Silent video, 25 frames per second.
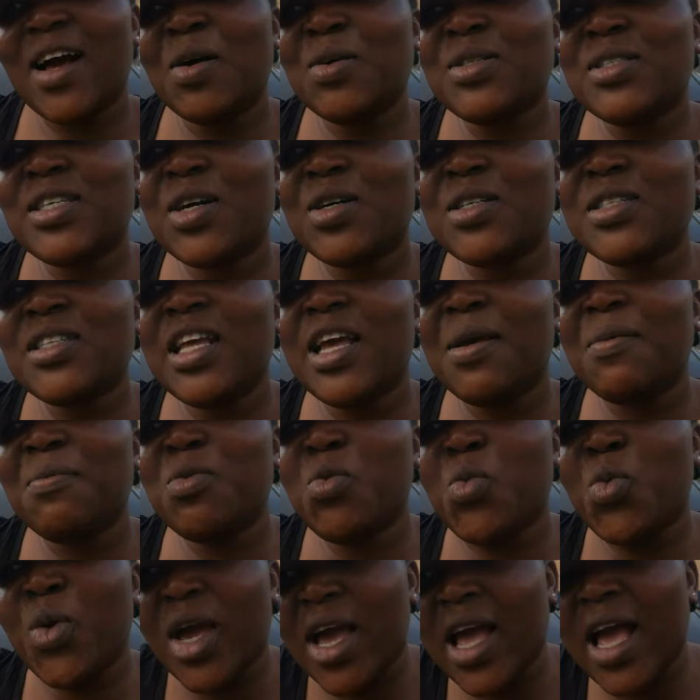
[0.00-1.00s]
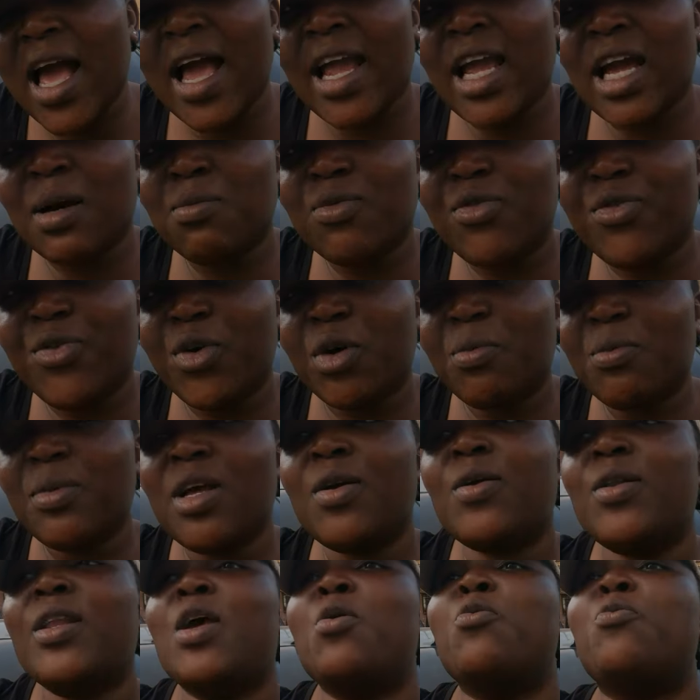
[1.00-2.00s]
I'll tell them where I am from.
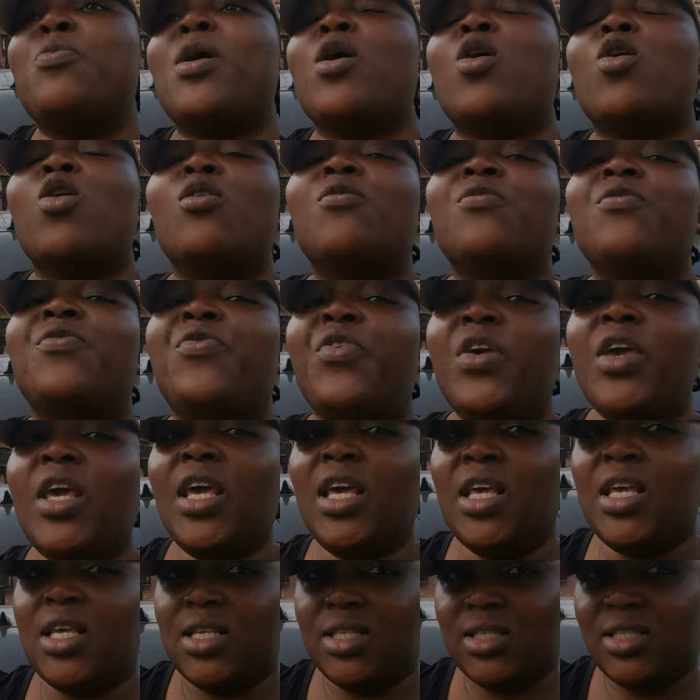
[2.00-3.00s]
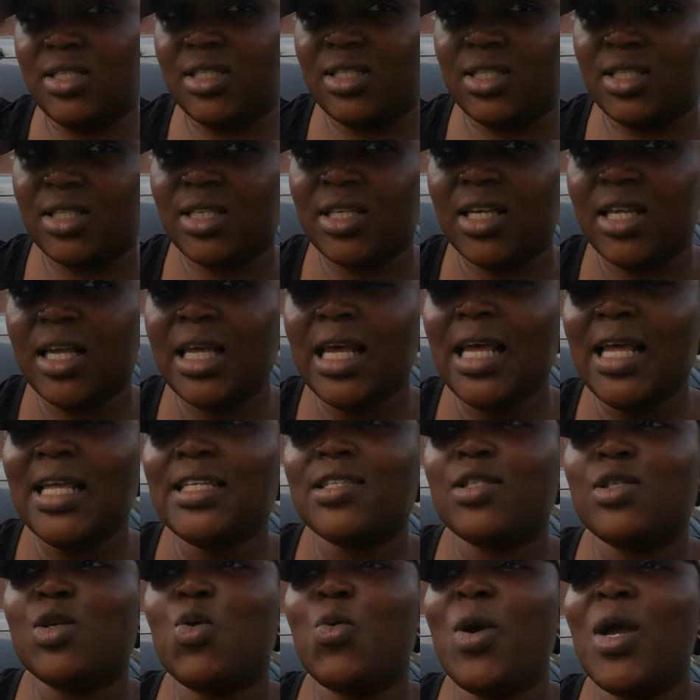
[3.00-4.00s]
Then they'll be convinced. Okay.
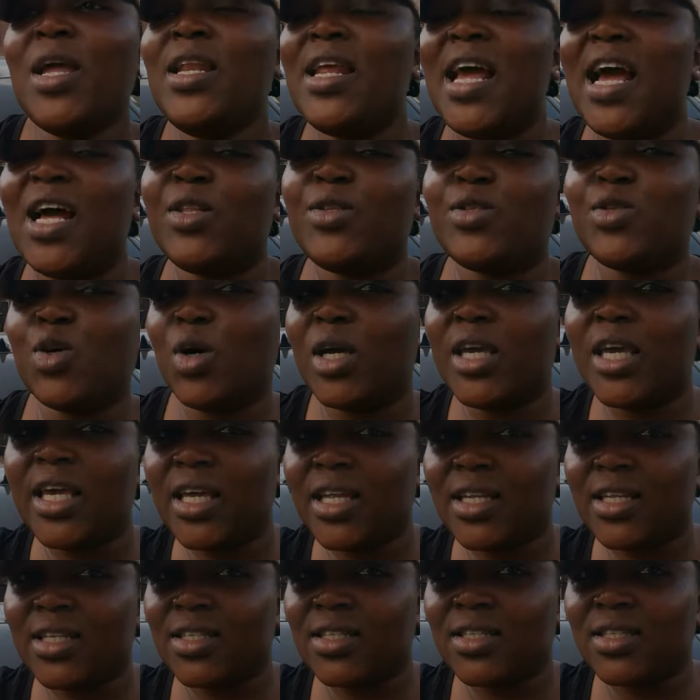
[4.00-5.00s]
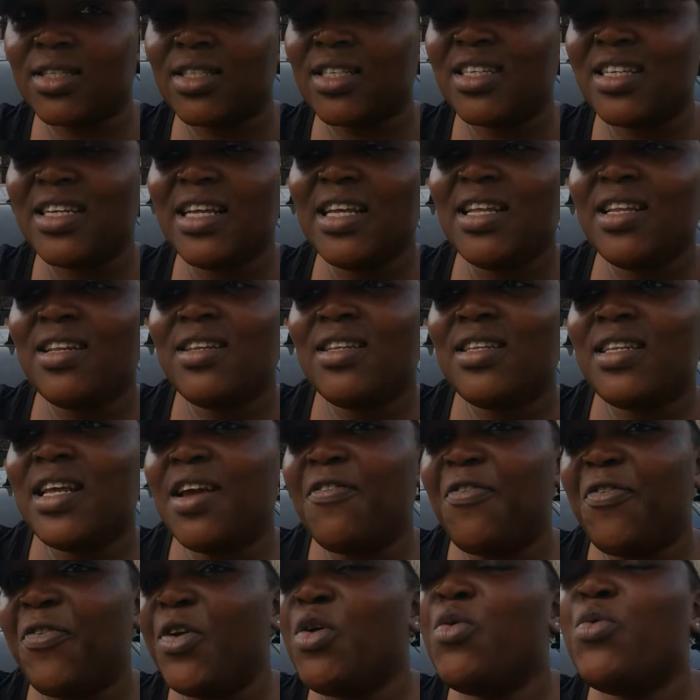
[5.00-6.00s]
So when they are talking, yeah.
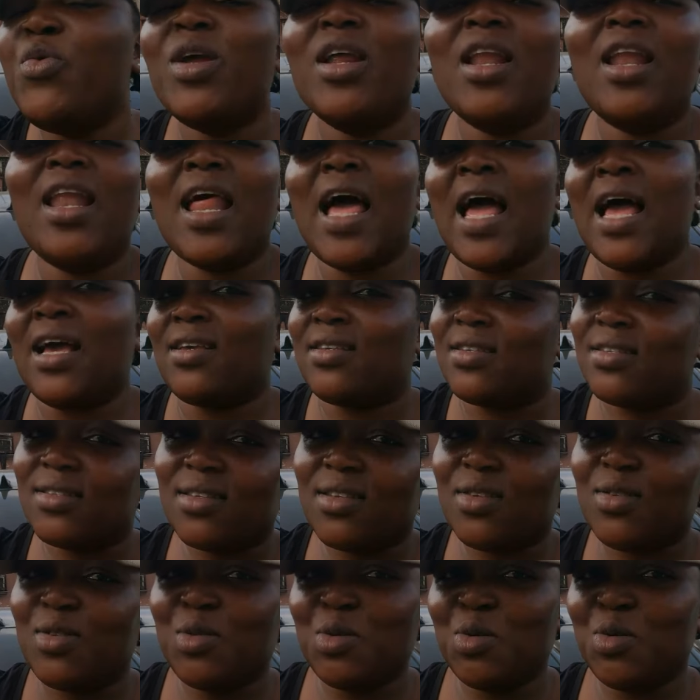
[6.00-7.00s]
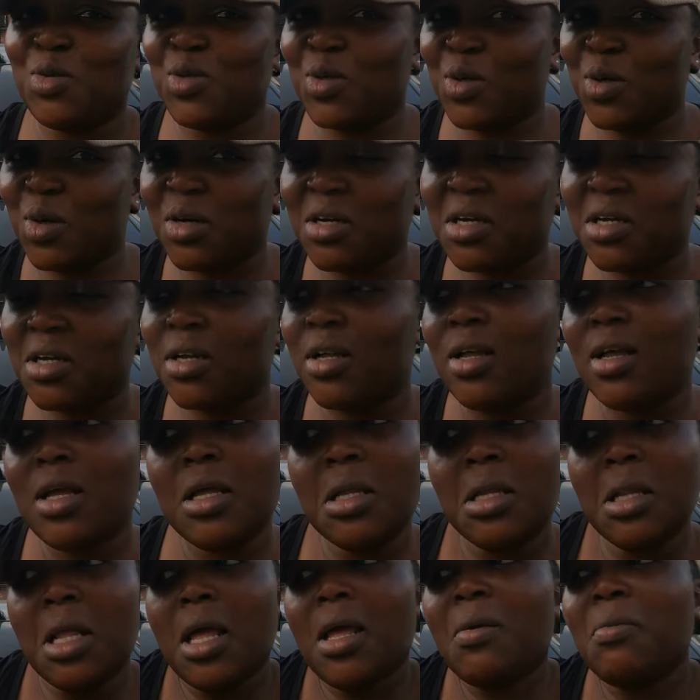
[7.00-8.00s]
they feel relaxed to talk.
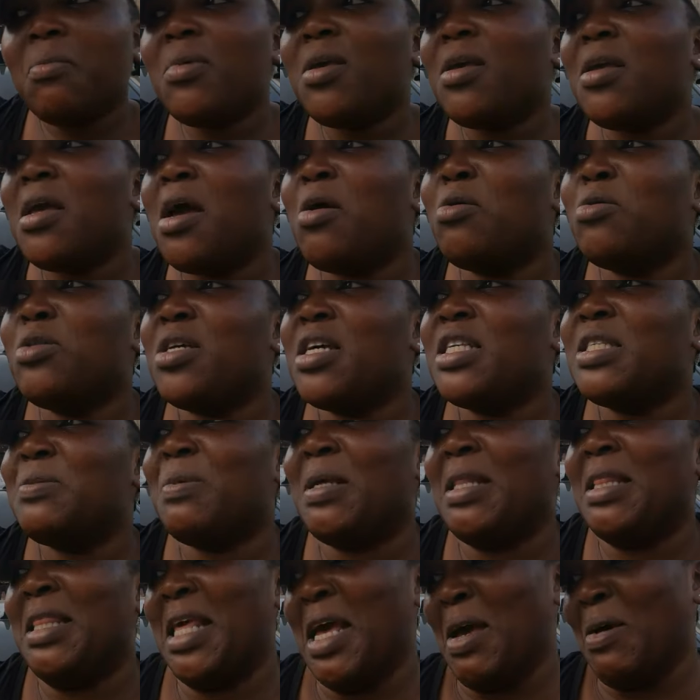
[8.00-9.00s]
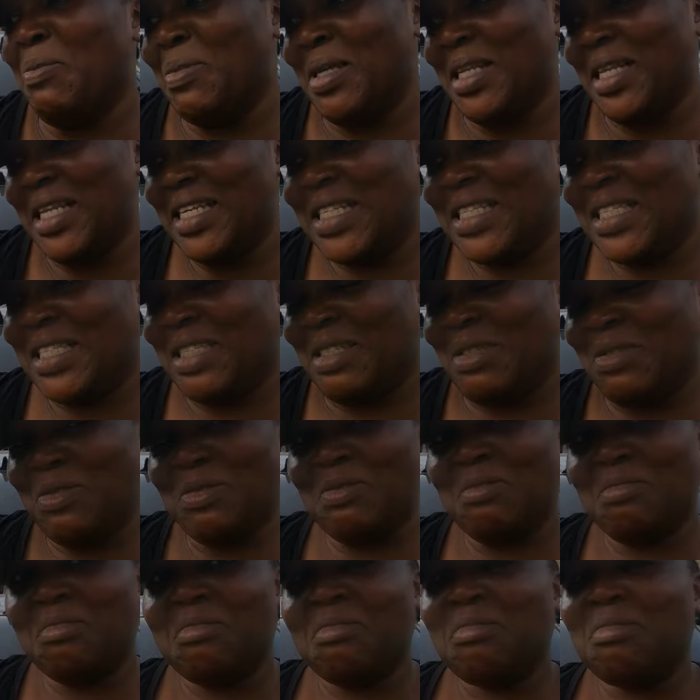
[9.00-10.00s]
And I'll just be there and be listening.
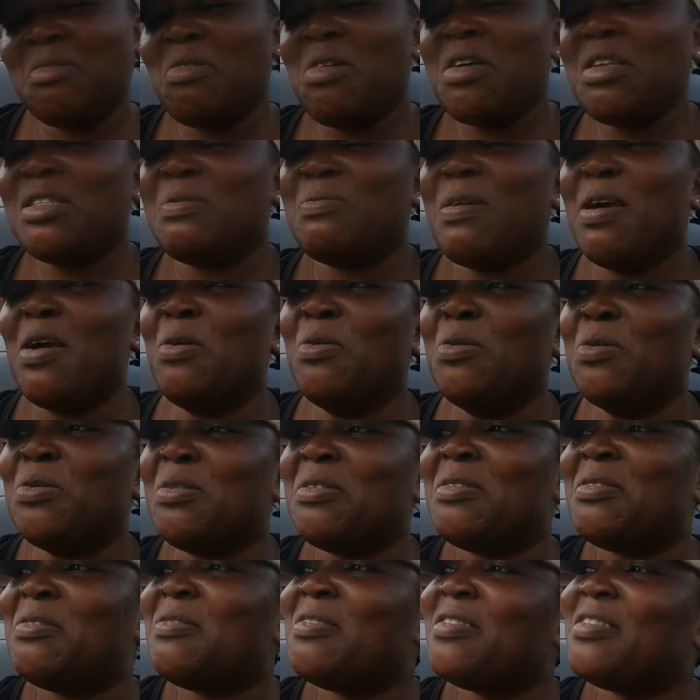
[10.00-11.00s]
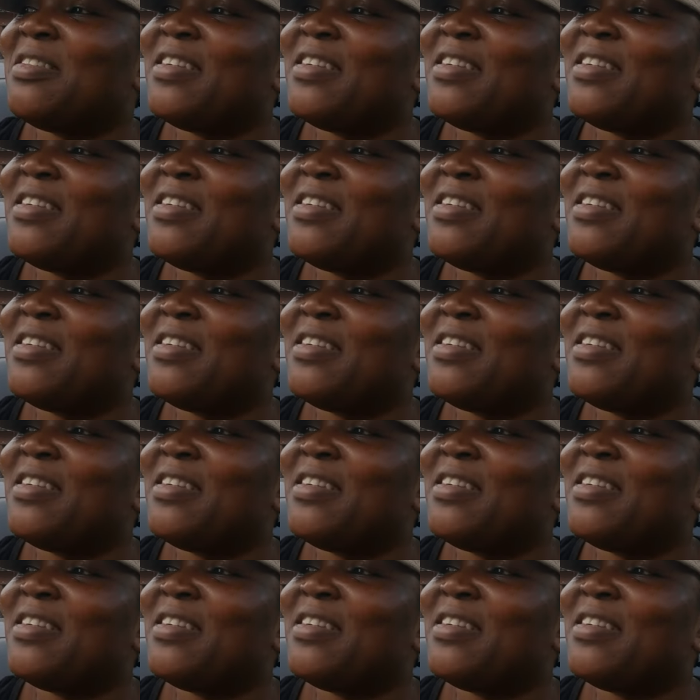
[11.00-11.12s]
That's my own.